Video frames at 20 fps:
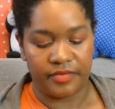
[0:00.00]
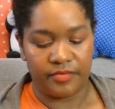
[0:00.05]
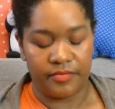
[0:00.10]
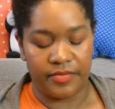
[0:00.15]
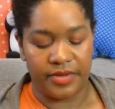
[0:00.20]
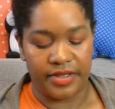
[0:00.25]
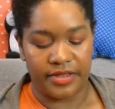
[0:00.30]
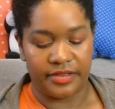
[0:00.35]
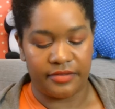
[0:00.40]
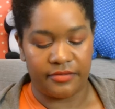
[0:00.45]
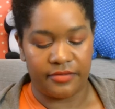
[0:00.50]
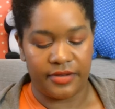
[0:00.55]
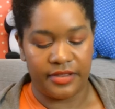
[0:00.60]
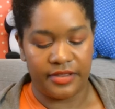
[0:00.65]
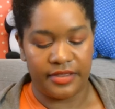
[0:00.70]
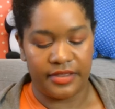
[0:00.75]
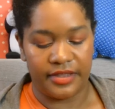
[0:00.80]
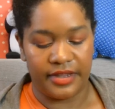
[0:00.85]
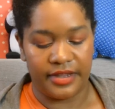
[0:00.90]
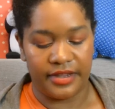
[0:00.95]
but the one
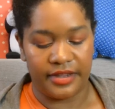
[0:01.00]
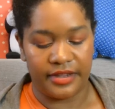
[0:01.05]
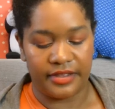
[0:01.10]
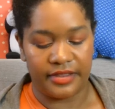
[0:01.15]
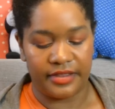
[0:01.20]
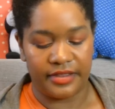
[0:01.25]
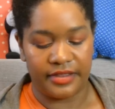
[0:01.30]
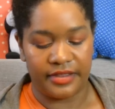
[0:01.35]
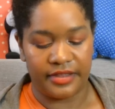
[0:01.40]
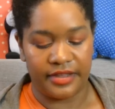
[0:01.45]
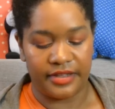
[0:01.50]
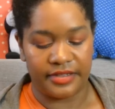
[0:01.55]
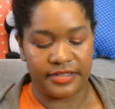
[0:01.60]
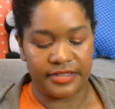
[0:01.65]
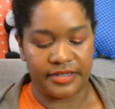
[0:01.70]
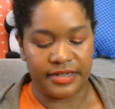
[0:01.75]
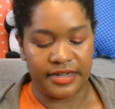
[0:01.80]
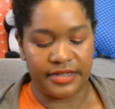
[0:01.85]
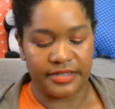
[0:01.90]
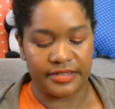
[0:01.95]
thing that's
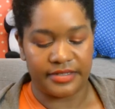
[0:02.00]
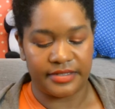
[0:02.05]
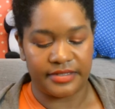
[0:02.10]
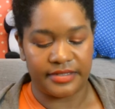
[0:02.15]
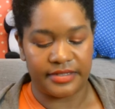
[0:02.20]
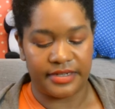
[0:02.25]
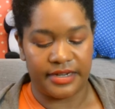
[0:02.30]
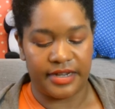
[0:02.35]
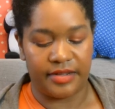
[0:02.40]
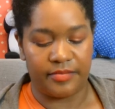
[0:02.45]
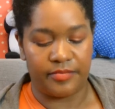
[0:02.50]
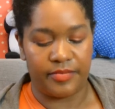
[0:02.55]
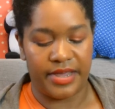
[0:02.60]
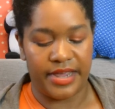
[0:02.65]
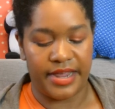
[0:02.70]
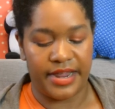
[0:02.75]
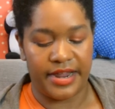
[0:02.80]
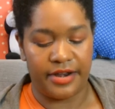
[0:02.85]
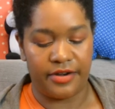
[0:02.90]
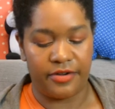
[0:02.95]
nice is they get
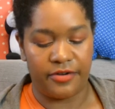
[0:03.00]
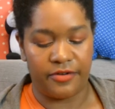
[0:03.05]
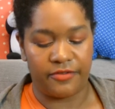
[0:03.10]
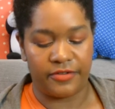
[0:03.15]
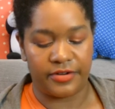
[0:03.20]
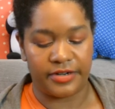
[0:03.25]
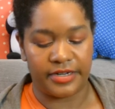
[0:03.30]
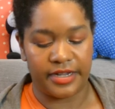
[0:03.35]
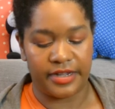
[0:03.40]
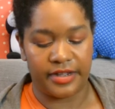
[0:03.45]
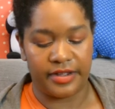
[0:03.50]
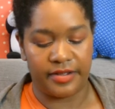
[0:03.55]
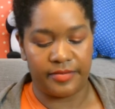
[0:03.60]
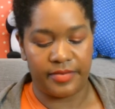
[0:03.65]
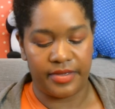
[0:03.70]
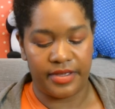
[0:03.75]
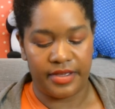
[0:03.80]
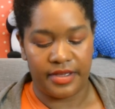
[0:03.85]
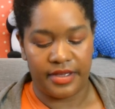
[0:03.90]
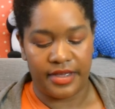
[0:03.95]
paid overtime.
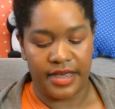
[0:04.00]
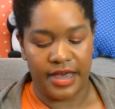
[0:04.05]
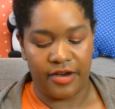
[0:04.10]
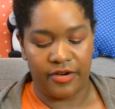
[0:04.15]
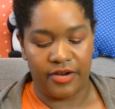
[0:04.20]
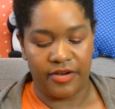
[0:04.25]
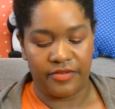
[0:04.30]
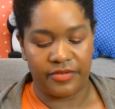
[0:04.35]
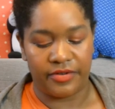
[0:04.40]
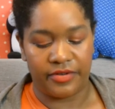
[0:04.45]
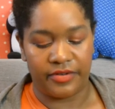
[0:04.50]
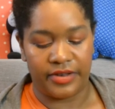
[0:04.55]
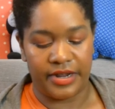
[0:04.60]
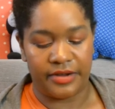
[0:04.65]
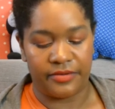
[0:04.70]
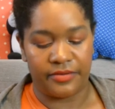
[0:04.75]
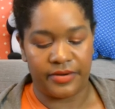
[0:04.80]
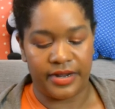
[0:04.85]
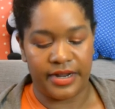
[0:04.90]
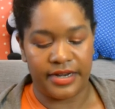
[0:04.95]
However,
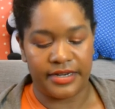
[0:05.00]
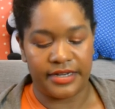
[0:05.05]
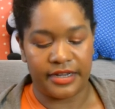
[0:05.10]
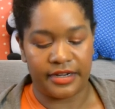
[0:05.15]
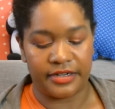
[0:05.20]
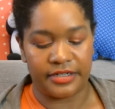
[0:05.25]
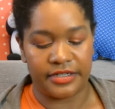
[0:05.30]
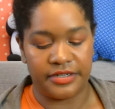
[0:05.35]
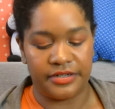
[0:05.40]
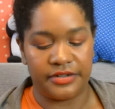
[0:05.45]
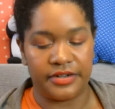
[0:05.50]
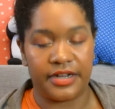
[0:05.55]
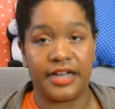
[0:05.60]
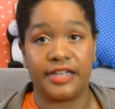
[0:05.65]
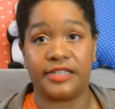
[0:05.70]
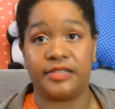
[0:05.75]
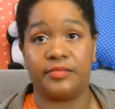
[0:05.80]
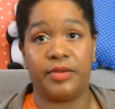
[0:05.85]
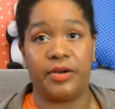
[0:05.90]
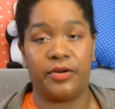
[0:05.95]
like when I talk to you
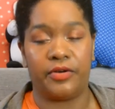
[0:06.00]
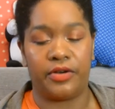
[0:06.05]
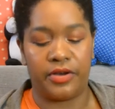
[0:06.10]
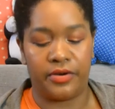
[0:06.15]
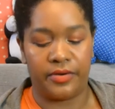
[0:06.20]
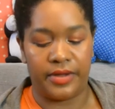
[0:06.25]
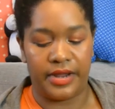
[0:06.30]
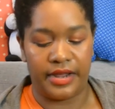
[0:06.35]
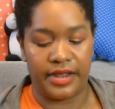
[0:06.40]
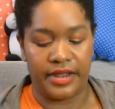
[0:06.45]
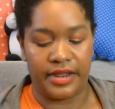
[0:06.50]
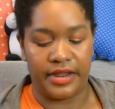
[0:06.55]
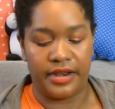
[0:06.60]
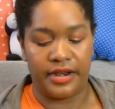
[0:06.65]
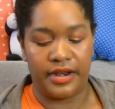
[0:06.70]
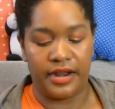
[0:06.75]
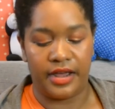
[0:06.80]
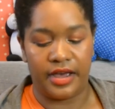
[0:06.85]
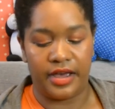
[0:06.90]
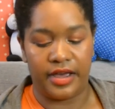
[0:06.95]
guys about going
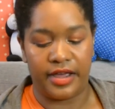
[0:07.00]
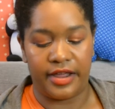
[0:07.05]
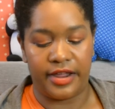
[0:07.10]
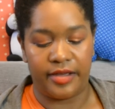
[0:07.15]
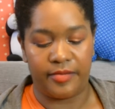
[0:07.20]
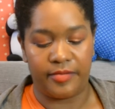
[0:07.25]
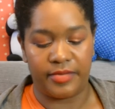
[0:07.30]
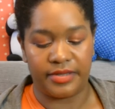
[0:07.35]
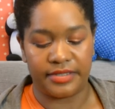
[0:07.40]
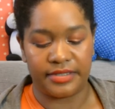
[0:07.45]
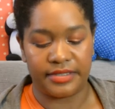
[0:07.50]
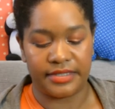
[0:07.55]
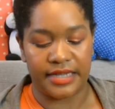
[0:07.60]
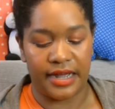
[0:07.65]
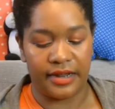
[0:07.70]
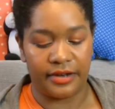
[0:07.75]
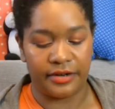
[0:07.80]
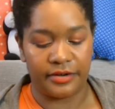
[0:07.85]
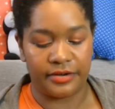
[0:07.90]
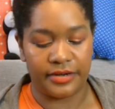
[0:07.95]
in, I am a
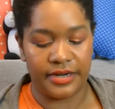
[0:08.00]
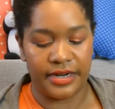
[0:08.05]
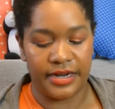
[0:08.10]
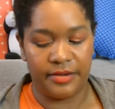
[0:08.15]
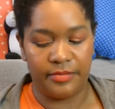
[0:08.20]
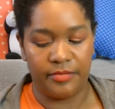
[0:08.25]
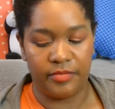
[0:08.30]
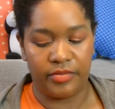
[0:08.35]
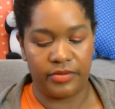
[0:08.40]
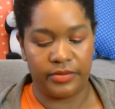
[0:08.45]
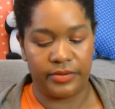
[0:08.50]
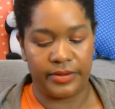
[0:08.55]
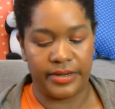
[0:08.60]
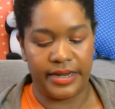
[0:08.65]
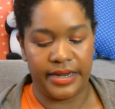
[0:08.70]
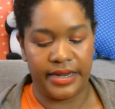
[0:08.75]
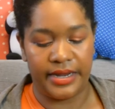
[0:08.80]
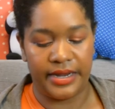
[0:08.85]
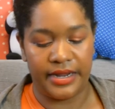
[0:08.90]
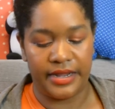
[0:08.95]
salaried
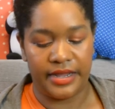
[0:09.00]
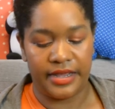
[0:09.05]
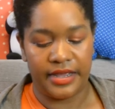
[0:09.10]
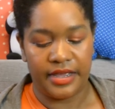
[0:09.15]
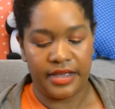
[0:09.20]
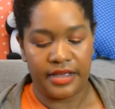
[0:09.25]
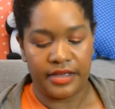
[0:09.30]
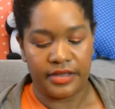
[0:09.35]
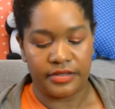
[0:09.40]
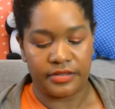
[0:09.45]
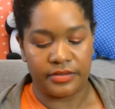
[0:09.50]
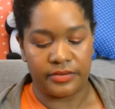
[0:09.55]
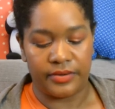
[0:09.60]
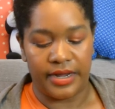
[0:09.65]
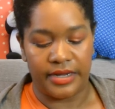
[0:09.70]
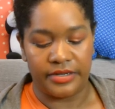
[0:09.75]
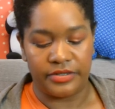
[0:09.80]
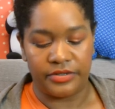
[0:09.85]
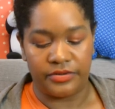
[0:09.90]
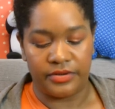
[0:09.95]
employee, so
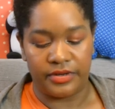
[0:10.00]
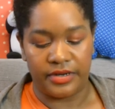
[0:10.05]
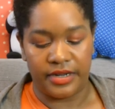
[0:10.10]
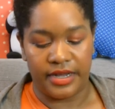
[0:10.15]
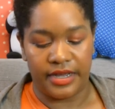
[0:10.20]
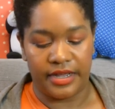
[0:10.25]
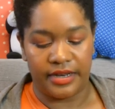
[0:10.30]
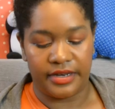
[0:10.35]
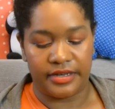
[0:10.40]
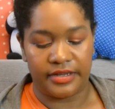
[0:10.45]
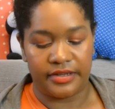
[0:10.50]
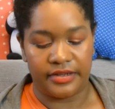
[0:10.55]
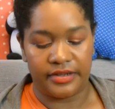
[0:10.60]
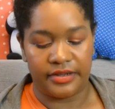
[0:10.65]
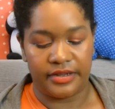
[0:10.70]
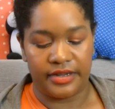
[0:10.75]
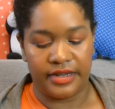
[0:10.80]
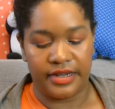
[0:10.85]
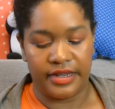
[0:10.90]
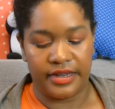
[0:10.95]
I do not
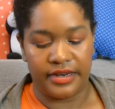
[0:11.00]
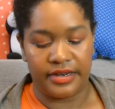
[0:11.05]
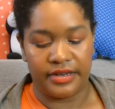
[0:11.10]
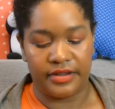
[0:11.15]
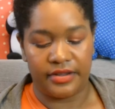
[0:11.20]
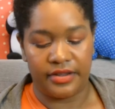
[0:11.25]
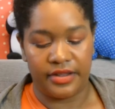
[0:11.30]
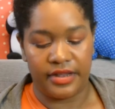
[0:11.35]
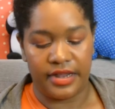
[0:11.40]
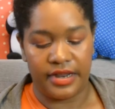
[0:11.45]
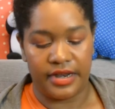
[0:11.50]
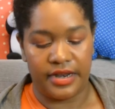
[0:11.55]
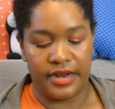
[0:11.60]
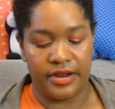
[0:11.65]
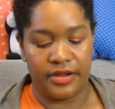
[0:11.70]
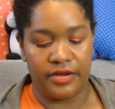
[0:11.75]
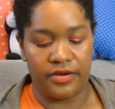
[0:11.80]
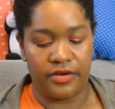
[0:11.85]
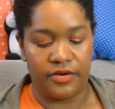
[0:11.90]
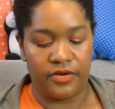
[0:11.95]
get
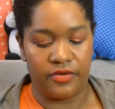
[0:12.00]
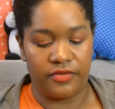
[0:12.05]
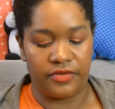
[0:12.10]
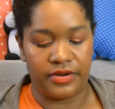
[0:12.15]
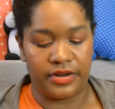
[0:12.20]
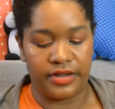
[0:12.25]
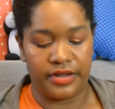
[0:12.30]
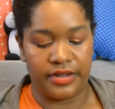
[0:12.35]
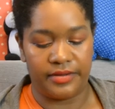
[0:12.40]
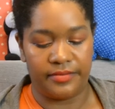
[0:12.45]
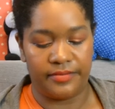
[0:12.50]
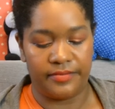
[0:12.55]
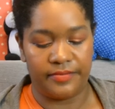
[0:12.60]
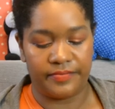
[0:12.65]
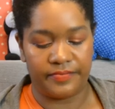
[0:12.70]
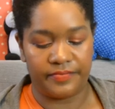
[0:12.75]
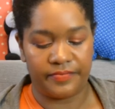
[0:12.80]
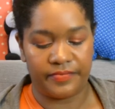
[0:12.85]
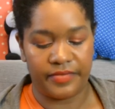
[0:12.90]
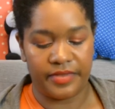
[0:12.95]
any overtime.
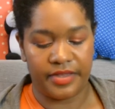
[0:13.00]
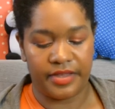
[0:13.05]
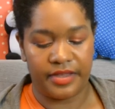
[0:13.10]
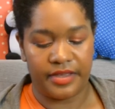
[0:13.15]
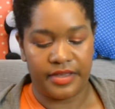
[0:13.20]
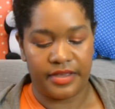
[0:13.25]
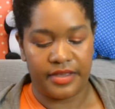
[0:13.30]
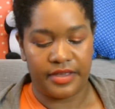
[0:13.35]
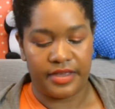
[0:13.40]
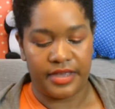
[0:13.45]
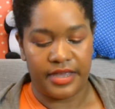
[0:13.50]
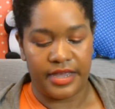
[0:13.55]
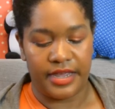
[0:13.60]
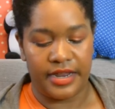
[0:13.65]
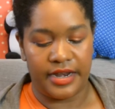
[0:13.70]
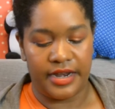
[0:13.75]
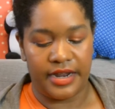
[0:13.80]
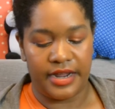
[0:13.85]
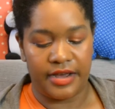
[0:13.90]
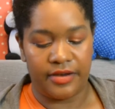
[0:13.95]

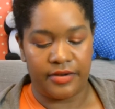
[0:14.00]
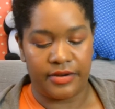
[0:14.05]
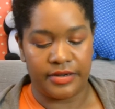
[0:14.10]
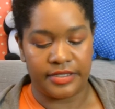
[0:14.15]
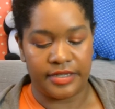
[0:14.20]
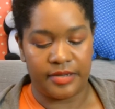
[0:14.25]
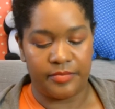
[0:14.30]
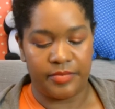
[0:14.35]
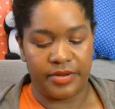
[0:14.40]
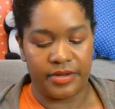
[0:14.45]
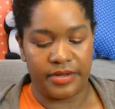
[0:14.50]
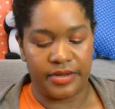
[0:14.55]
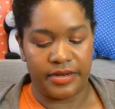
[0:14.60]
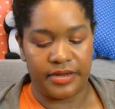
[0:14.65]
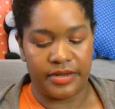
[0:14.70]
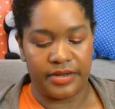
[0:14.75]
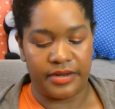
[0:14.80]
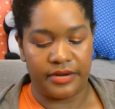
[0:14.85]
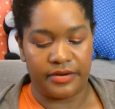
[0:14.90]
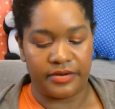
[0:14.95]
Any hours I put
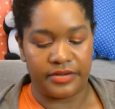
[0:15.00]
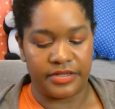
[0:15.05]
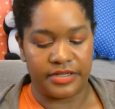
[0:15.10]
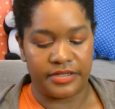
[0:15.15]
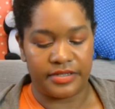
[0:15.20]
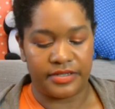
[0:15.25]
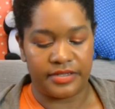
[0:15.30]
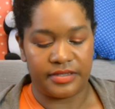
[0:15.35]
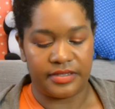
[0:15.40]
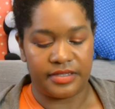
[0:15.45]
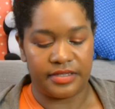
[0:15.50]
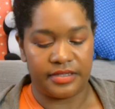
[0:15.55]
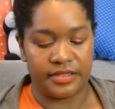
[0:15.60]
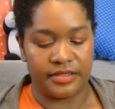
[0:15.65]
in are just